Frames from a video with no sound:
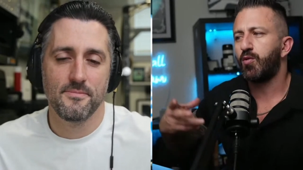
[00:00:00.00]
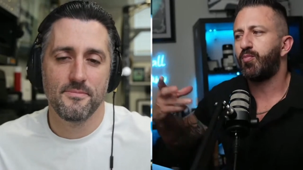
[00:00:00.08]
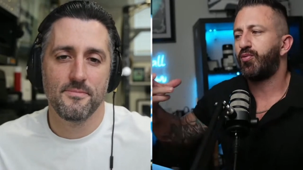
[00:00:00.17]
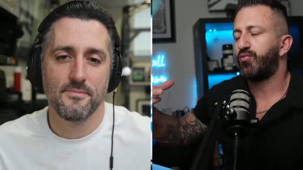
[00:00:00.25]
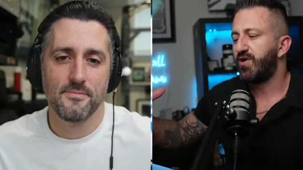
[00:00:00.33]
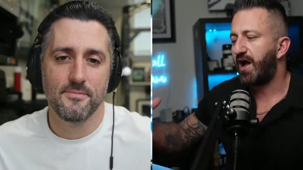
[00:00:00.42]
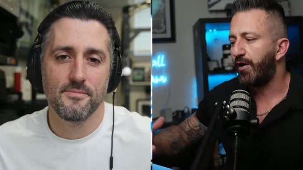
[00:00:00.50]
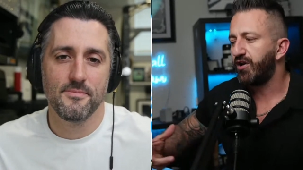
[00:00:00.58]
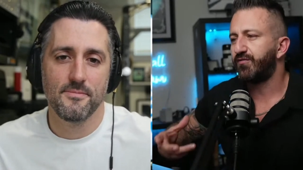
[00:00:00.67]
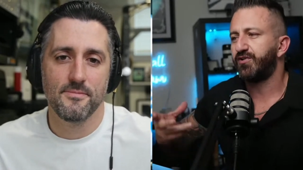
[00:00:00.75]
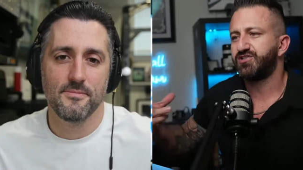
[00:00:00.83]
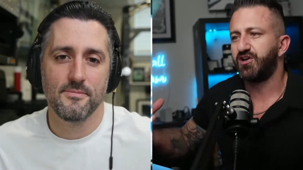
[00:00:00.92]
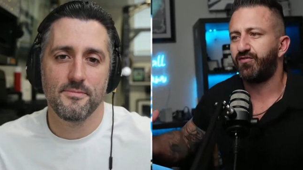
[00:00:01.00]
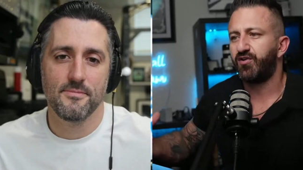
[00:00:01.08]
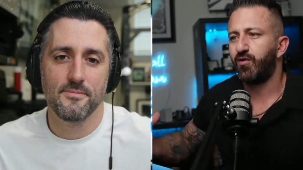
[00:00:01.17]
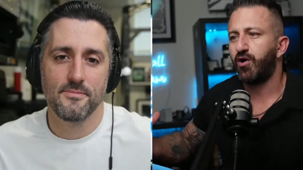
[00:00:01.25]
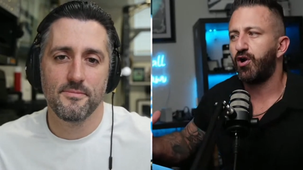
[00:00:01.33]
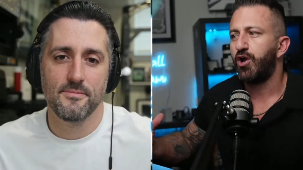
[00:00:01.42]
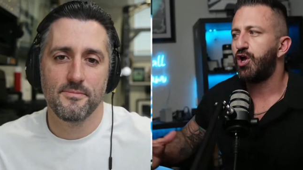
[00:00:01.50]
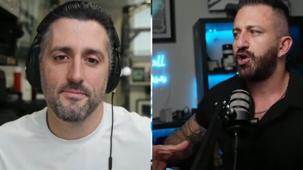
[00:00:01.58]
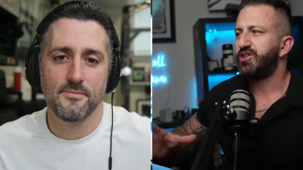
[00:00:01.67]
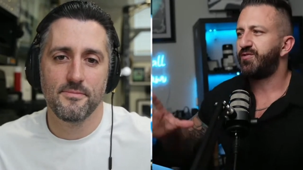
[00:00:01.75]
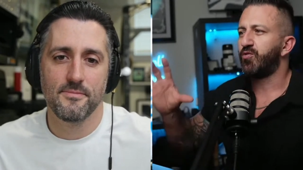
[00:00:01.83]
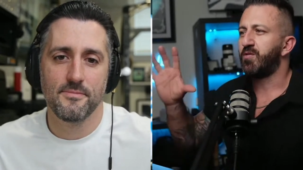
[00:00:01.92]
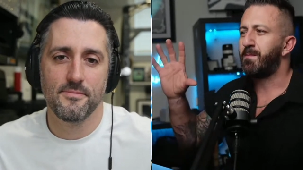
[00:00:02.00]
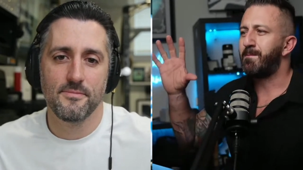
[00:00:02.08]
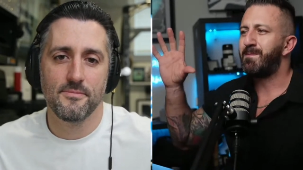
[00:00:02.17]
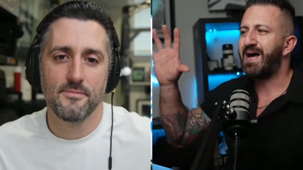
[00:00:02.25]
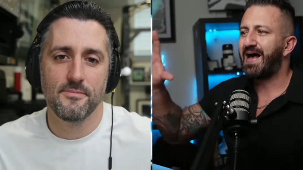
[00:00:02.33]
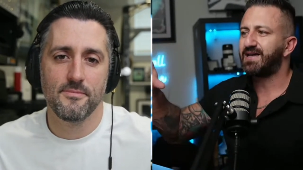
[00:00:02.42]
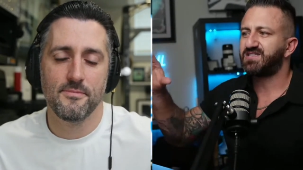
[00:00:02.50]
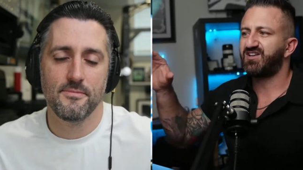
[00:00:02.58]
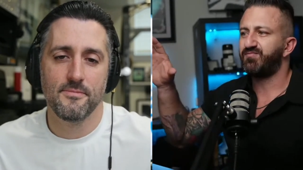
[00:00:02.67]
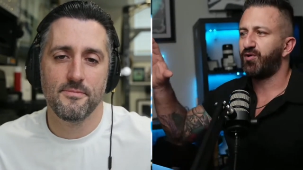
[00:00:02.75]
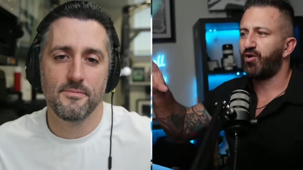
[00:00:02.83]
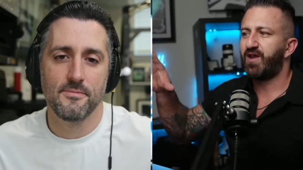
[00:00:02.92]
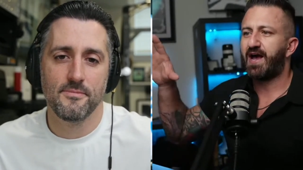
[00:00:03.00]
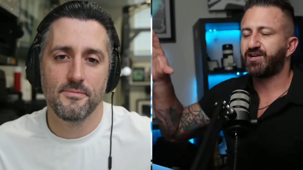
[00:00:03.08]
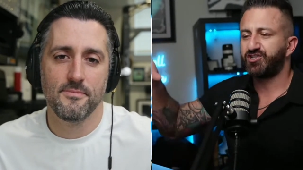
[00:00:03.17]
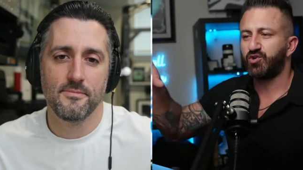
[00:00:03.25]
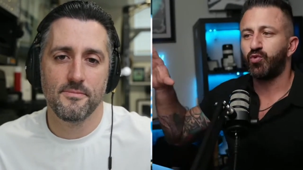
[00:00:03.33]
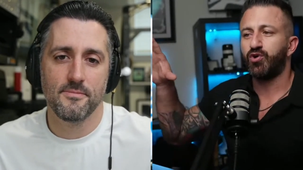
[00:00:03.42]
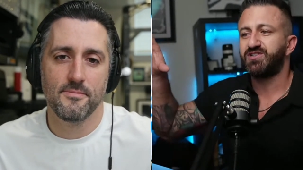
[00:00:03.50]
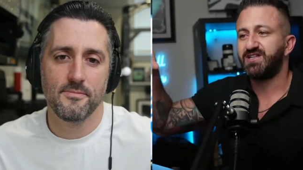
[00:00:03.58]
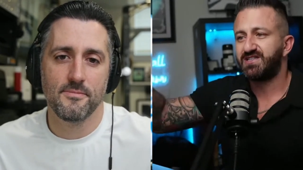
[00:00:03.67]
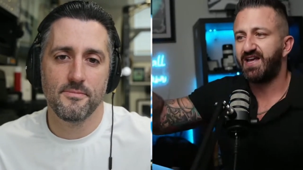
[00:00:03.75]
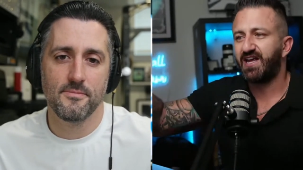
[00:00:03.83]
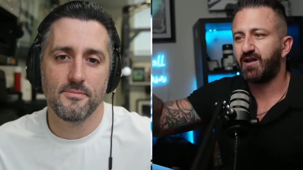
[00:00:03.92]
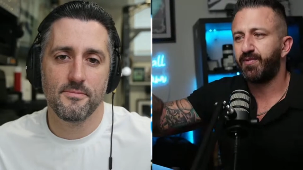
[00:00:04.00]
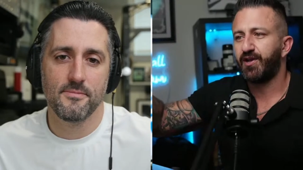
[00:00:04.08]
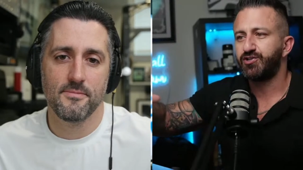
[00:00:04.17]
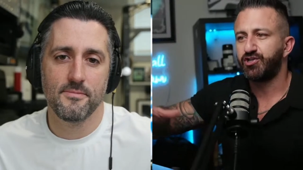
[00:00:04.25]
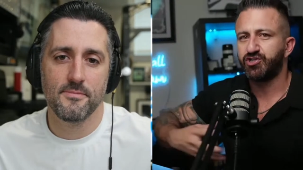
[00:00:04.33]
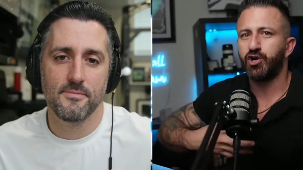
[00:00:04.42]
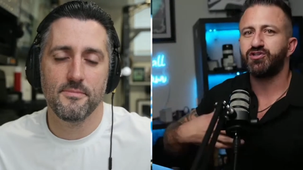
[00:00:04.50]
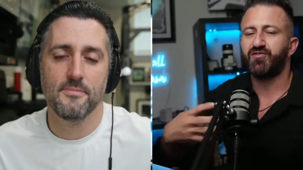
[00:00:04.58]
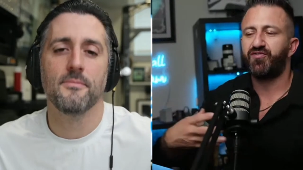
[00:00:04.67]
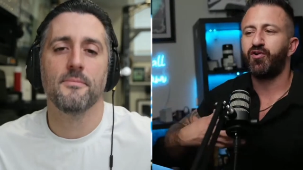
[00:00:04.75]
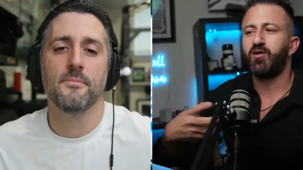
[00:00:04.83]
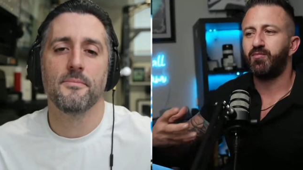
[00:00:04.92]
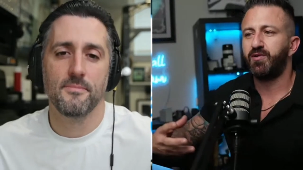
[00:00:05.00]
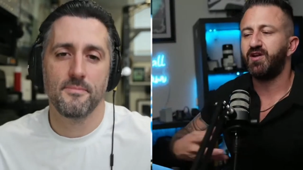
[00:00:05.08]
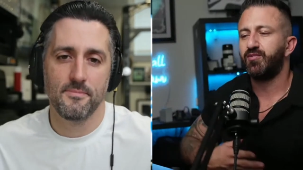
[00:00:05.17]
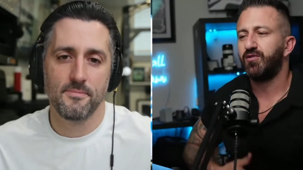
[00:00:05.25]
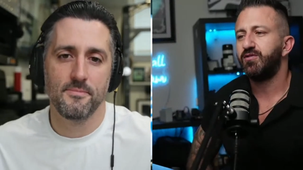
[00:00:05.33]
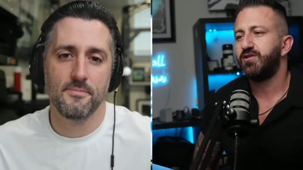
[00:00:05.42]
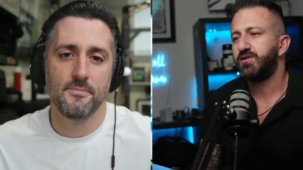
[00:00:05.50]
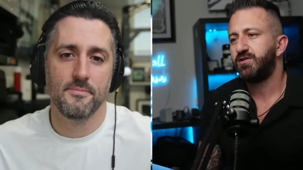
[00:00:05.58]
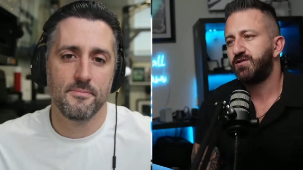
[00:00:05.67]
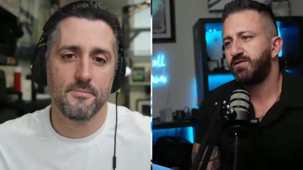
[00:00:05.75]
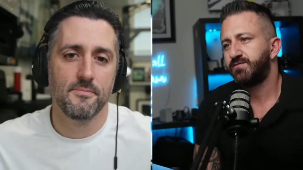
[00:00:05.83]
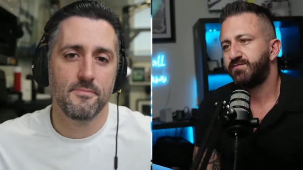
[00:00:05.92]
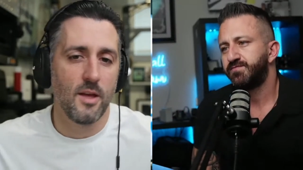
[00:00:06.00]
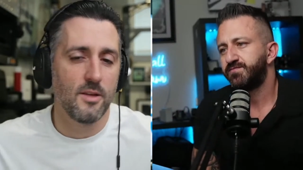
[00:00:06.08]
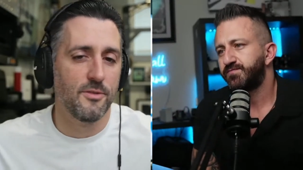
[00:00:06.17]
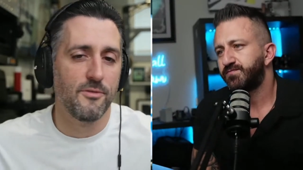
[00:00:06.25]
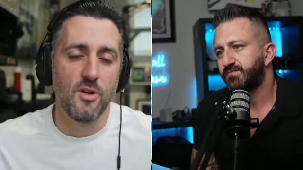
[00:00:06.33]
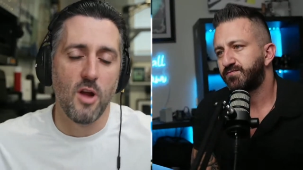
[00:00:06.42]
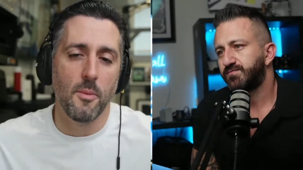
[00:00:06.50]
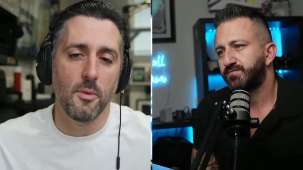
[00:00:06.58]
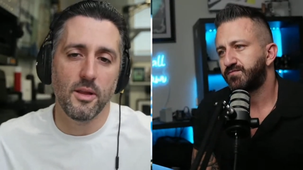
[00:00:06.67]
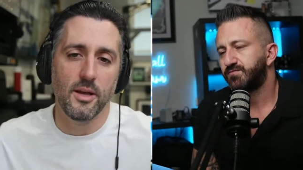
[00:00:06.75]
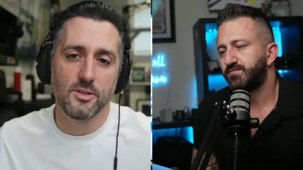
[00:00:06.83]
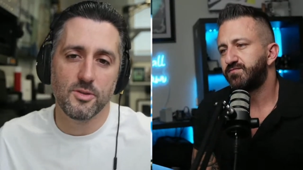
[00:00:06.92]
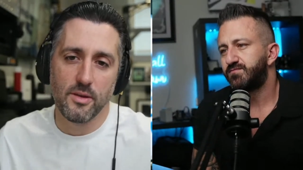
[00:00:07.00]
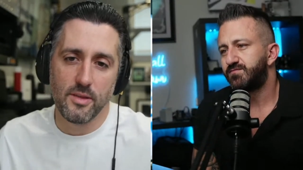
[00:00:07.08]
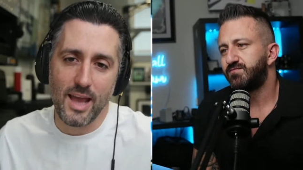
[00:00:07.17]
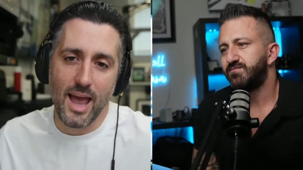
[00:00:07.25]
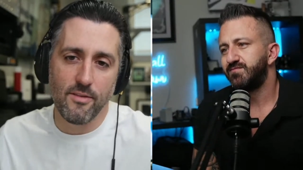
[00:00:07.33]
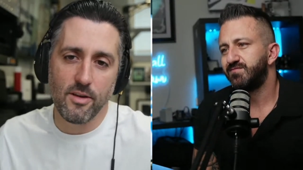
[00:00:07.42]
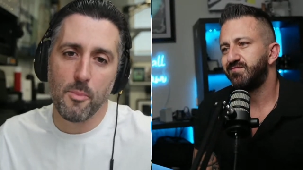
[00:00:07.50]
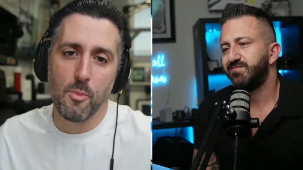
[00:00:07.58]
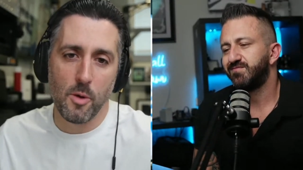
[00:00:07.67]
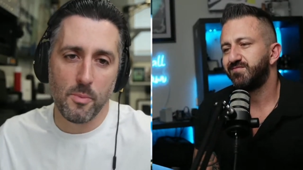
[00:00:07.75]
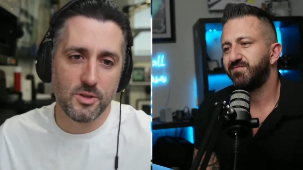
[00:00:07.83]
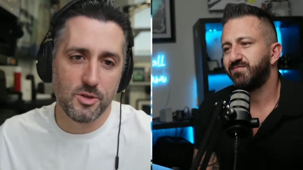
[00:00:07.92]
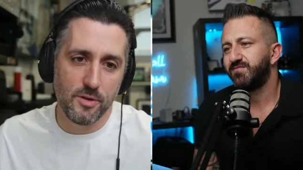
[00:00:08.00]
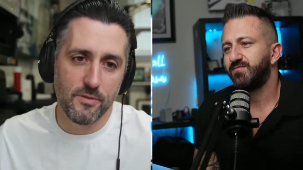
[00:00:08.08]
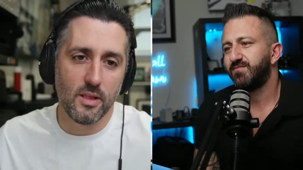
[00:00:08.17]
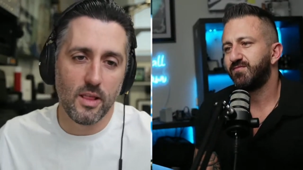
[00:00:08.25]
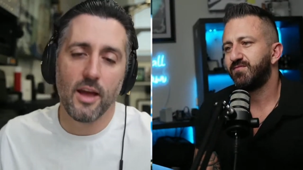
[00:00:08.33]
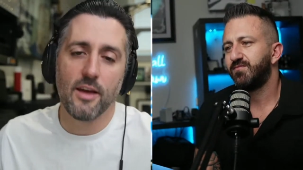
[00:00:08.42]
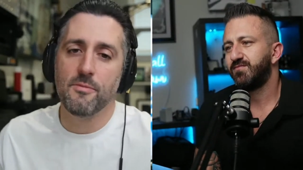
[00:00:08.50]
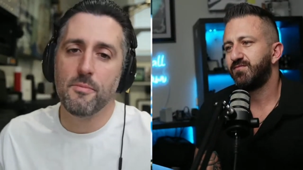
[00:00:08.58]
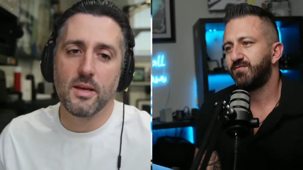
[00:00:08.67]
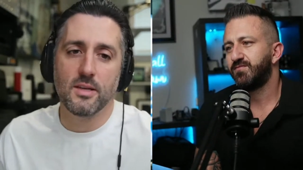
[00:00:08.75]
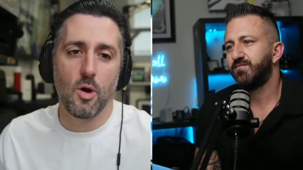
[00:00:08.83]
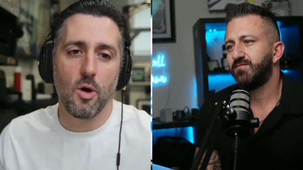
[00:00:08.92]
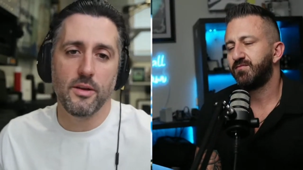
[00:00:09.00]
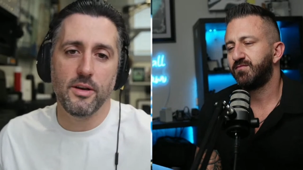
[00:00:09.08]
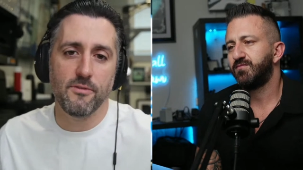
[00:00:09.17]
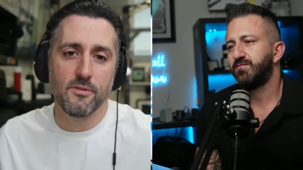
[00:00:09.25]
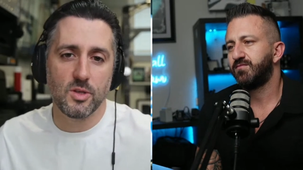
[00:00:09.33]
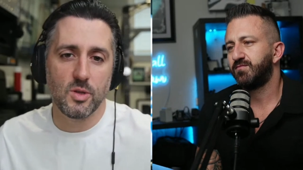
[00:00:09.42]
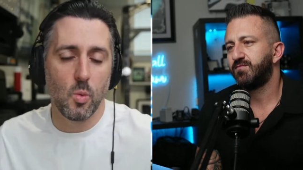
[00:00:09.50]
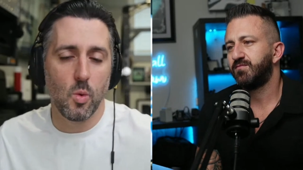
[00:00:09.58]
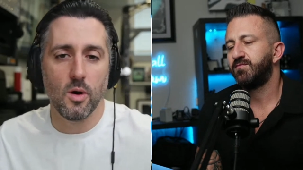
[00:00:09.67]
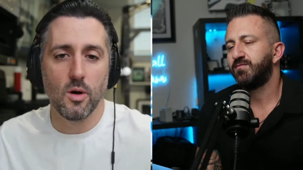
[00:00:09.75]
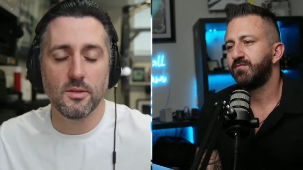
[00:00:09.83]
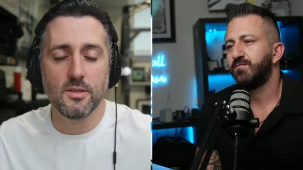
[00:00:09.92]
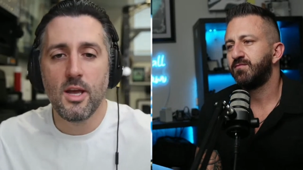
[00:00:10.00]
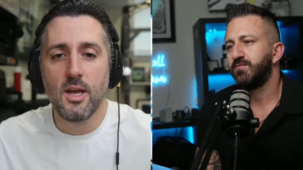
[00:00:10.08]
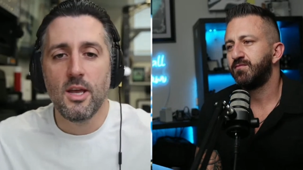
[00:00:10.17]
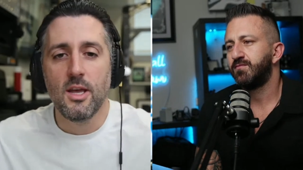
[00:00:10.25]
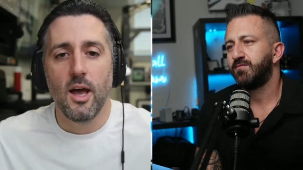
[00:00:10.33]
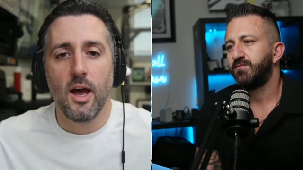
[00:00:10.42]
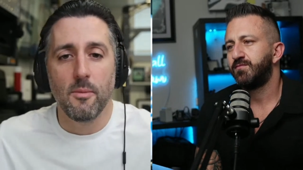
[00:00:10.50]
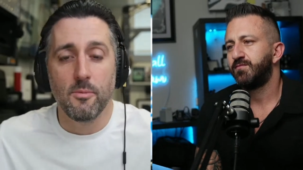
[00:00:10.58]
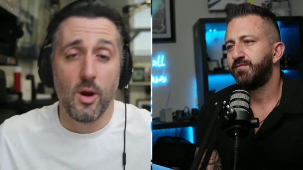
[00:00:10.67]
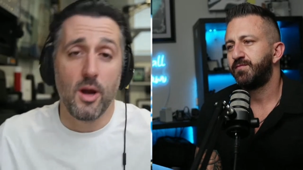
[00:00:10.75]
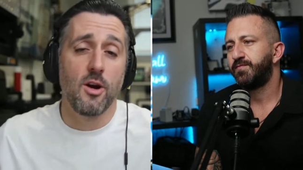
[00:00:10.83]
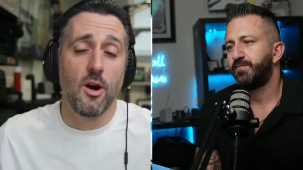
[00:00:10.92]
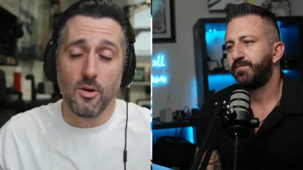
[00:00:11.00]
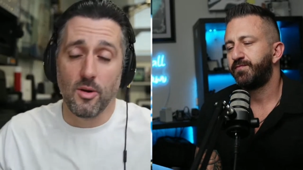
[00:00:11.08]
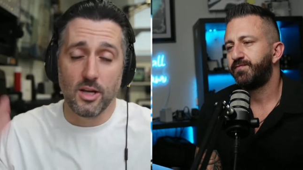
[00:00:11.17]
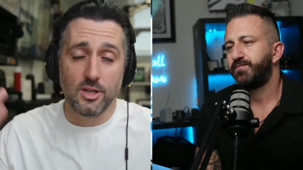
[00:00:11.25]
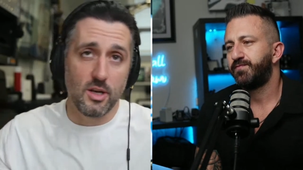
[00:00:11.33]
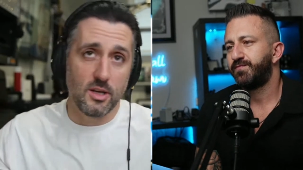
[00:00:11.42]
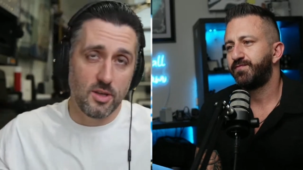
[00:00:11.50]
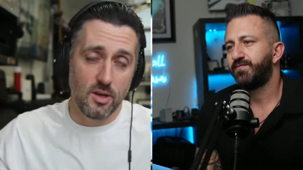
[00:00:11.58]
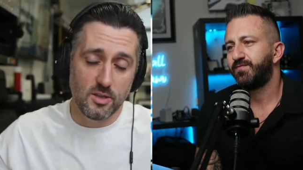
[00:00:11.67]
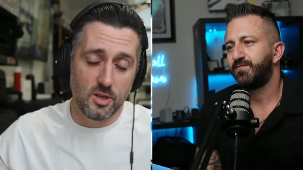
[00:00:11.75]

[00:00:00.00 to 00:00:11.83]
Speaker 1: proud of yourself you are, the more massive, bold action you're willing to take, because you start to feel unbeatable.
Speaker 2: That's a phenomenal answer. I think having a purpose-driven life makes all the difference in the world. Uh, Grant Cardone, actually, I saw this on a